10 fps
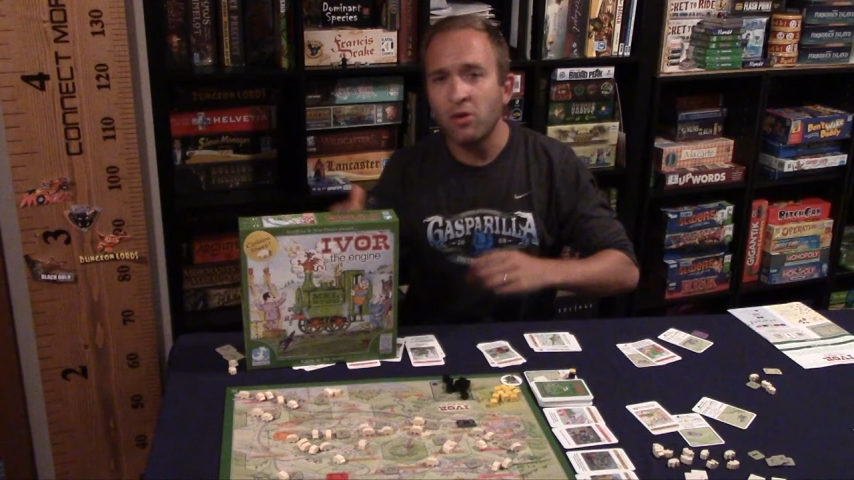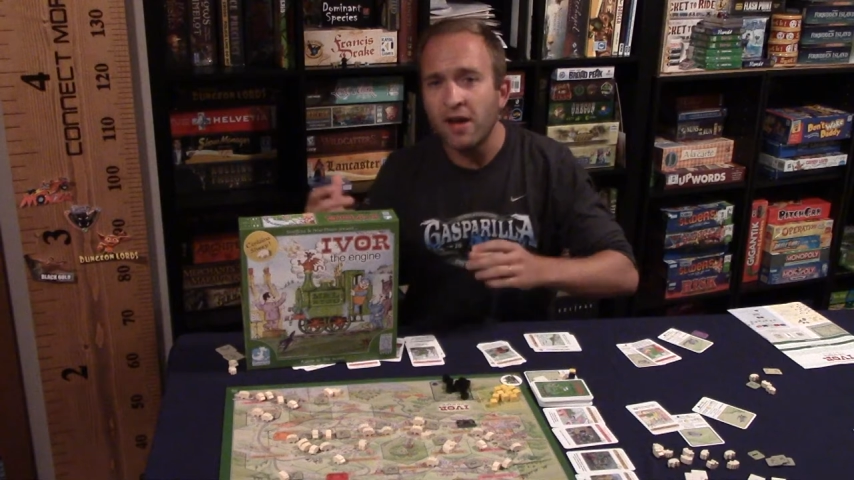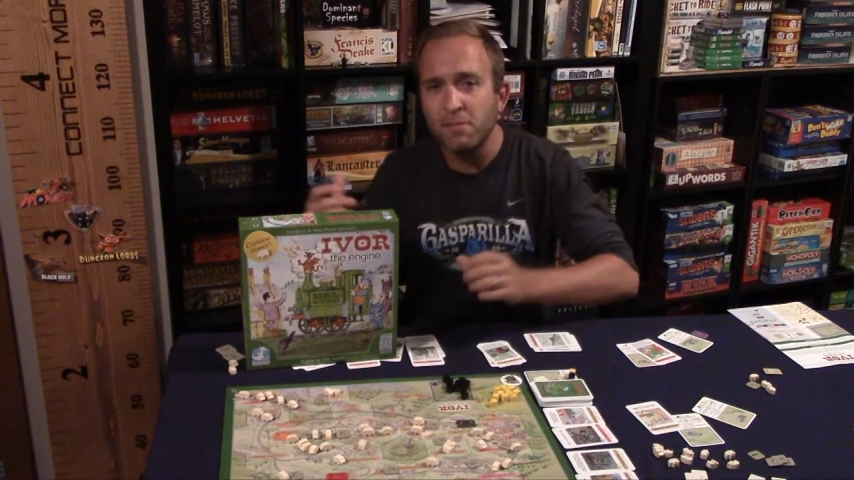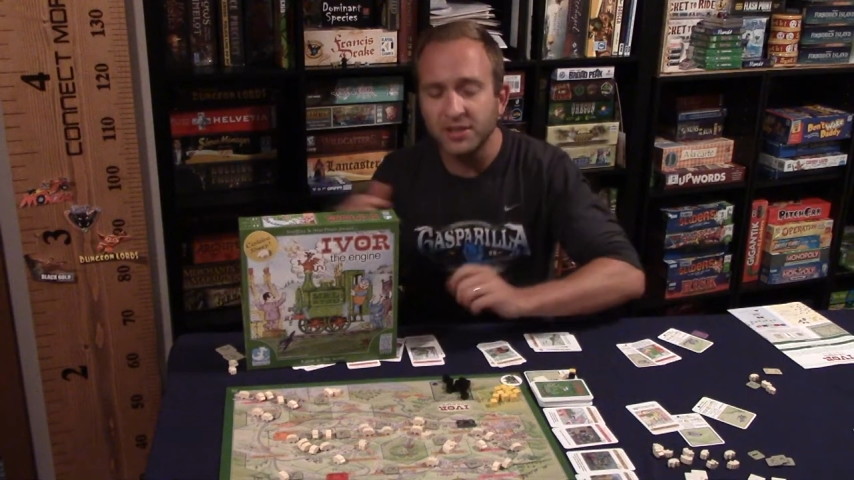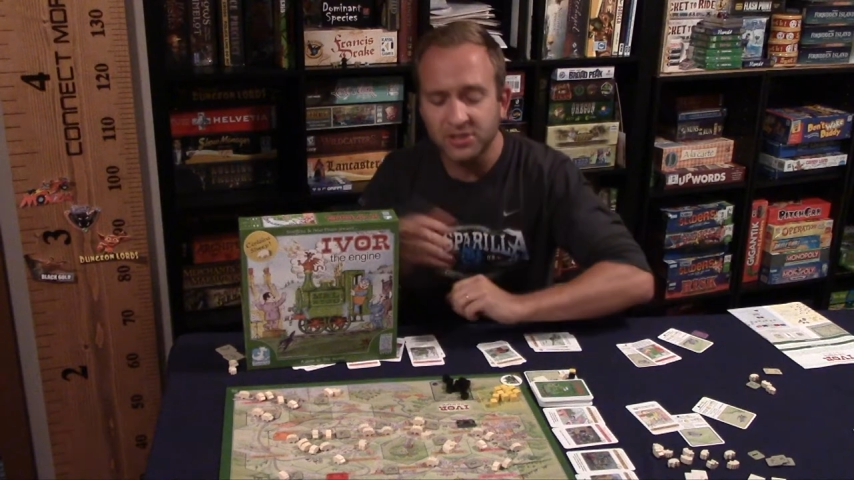
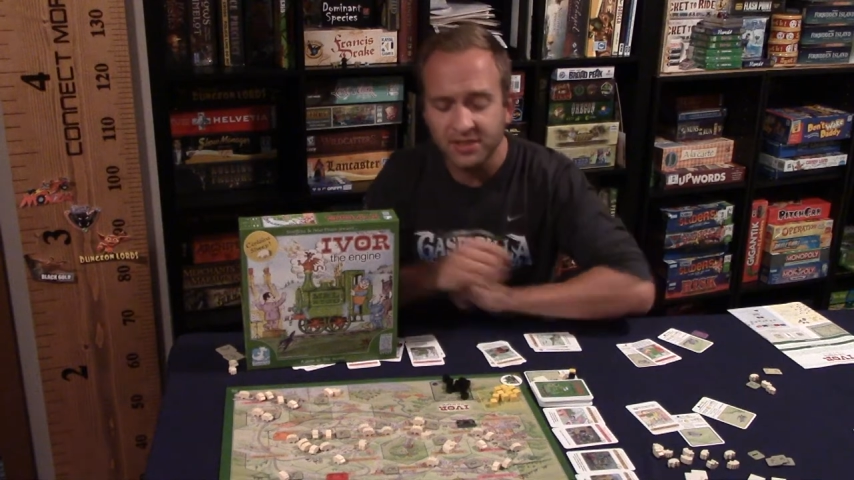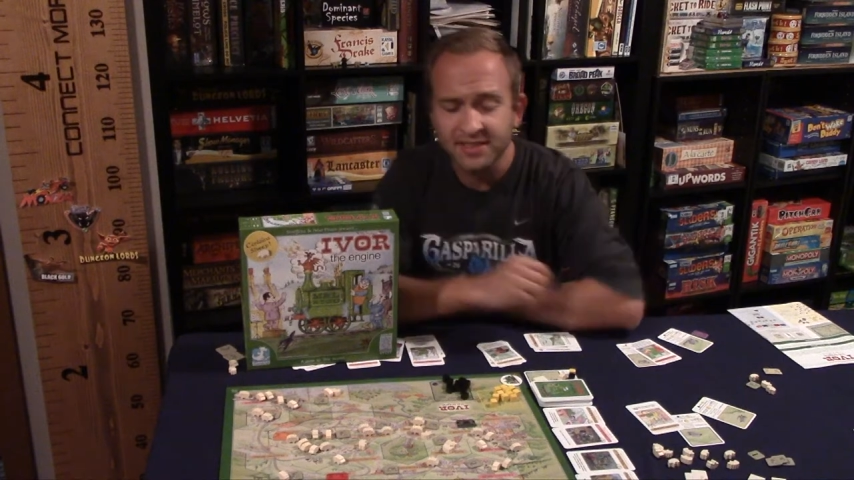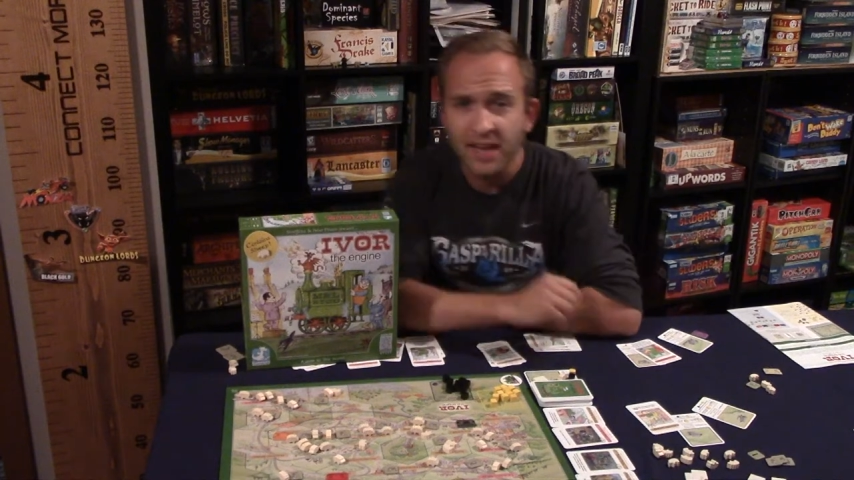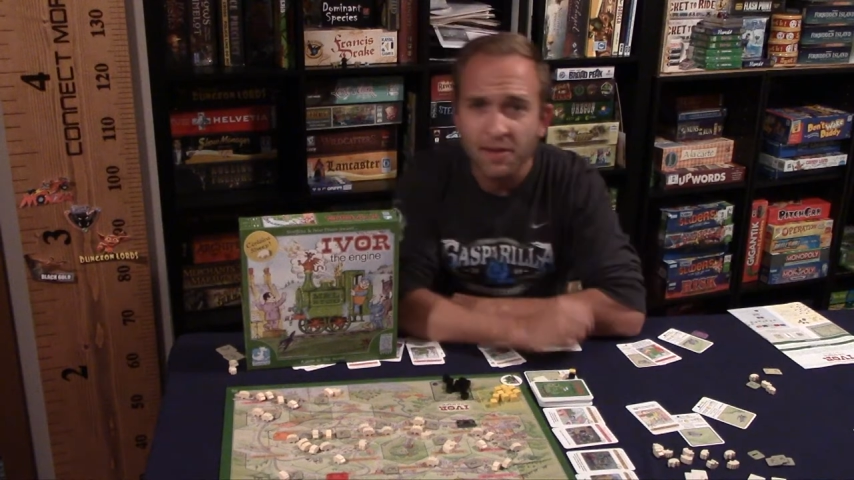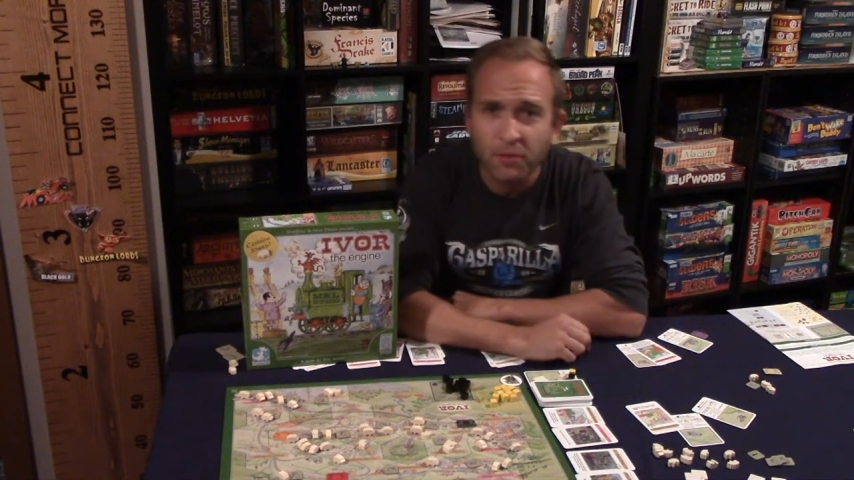have much to
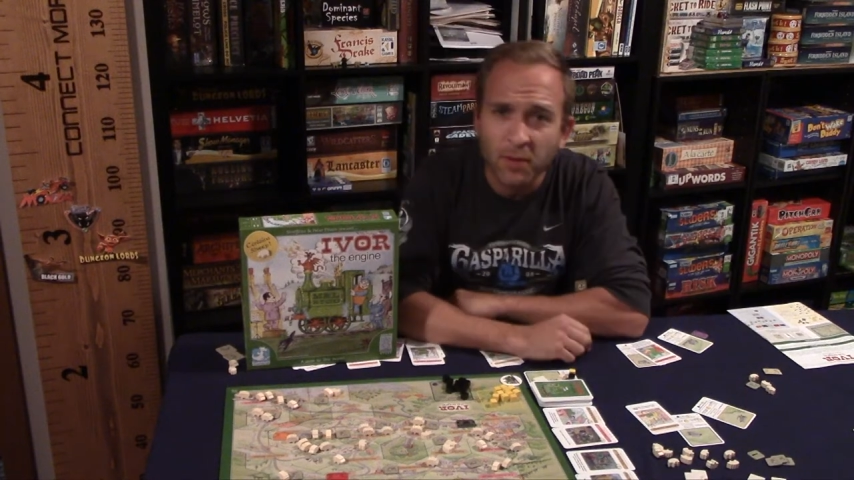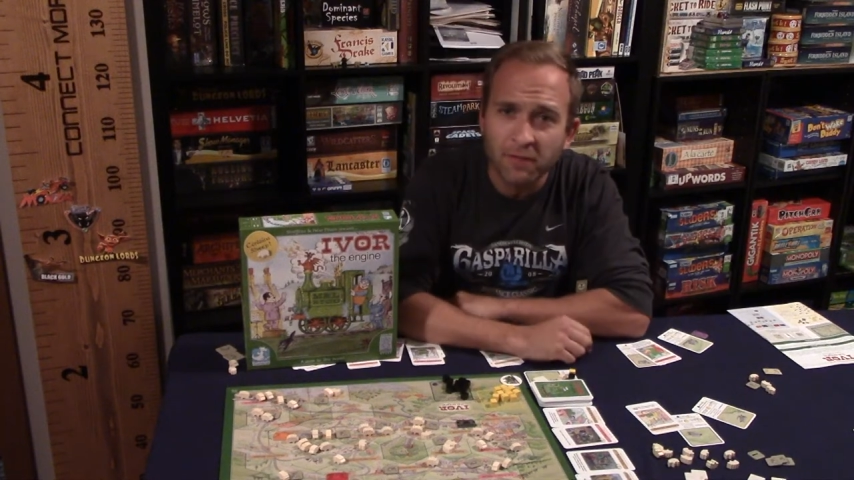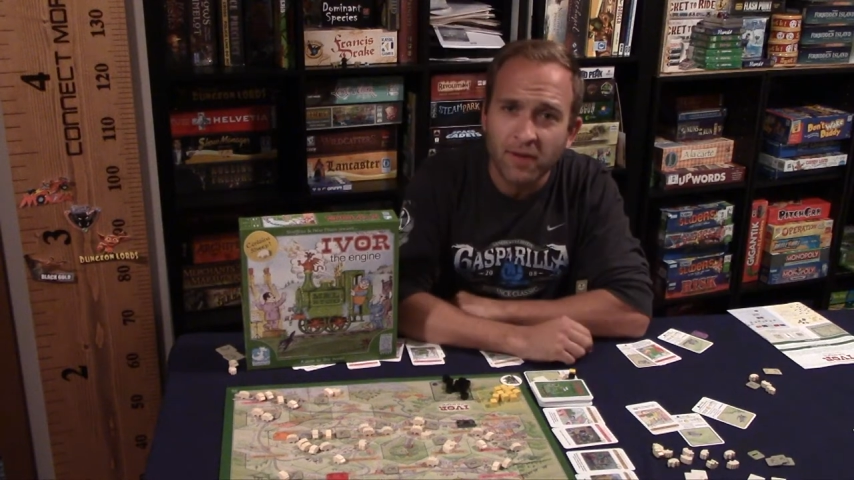say for my